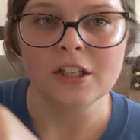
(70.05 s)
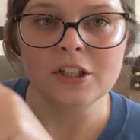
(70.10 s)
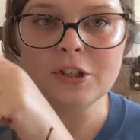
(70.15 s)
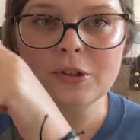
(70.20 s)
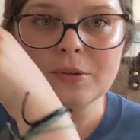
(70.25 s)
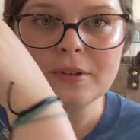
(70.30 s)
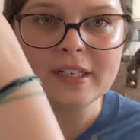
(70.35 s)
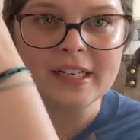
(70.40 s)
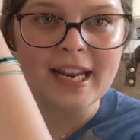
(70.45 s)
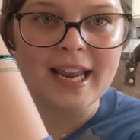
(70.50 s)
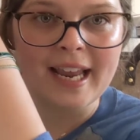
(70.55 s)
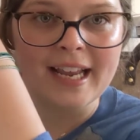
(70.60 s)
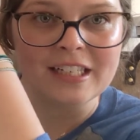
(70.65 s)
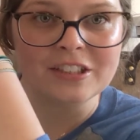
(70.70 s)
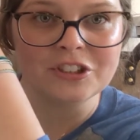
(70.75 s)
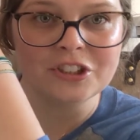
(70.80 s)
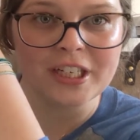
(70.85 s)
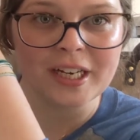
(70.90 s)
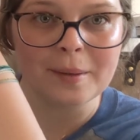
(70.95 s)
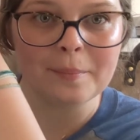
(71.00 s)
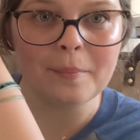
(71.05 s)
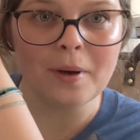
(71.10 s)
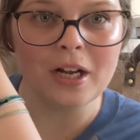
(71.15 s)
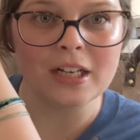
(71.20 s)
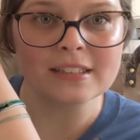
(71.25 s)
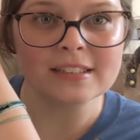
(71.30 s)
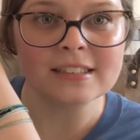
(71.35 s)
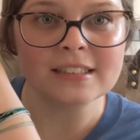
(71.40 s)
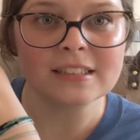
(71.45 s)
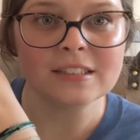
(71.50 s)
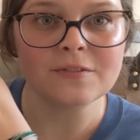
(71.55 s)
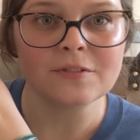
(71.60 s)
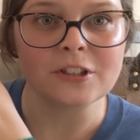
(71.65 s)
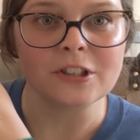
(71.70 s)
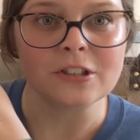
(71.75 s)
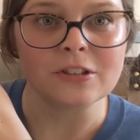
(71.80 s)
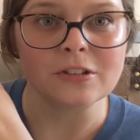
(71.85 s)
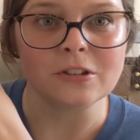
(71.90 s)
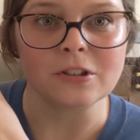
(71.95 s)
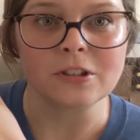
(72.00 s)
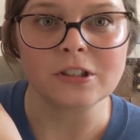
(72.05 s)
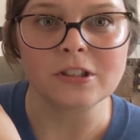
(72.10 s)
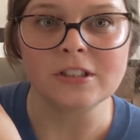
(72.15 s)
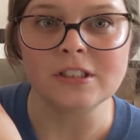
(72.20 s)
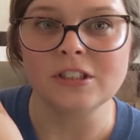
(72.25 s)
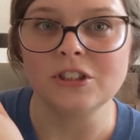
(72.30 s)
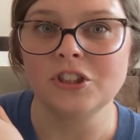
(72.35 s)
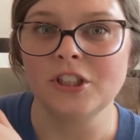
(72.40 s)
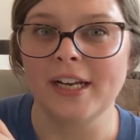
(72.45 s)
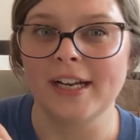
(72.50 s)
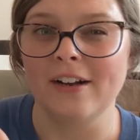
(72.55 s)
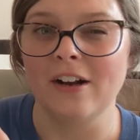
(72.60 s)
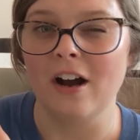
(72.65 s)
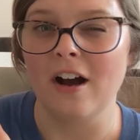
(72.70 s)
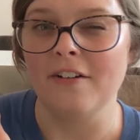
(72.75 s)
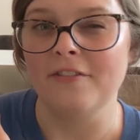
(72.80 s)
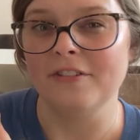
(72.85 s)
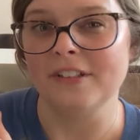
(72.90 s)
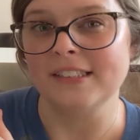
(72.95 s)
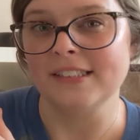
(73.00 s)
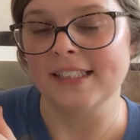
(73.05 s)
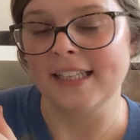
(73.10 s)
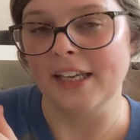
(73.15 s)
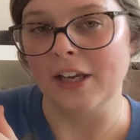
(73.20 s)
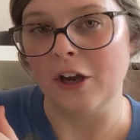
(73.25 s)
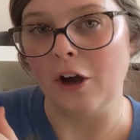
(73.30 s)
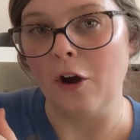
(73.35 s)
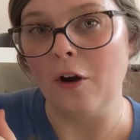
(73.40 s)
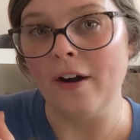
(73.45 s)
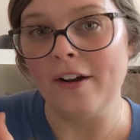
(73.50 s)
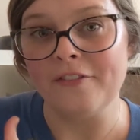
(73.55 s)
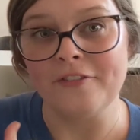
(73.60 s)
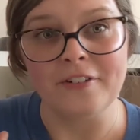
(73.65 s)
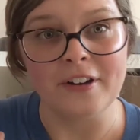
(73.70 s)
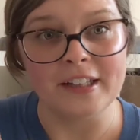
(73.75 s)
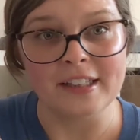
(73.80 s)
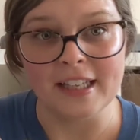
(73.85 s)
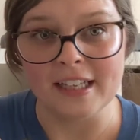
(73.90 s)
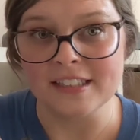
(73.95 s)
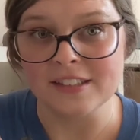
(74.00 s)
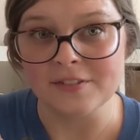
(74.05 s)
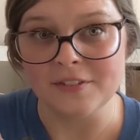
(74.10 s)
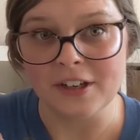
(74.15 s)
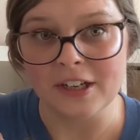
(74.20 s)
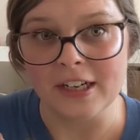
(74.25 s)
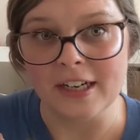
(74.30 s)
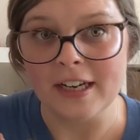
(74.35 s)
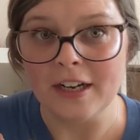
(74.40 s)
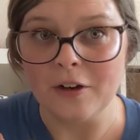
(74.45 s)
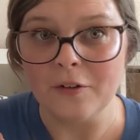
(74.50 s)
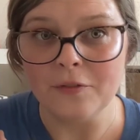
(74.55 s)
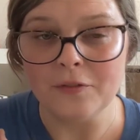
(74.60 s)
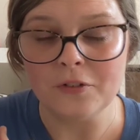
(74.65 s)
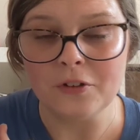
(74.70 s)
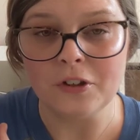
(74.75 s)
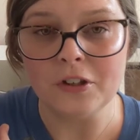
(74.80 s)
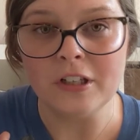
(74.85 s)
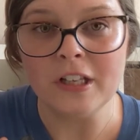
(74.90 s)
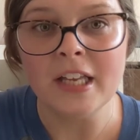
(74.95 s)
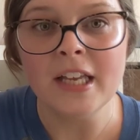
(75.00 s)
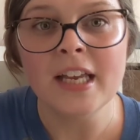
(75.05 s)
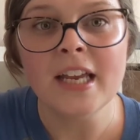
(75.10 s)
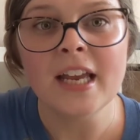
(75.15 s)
You can add check boxes for your learner to check off as they go. I find that's very helpful.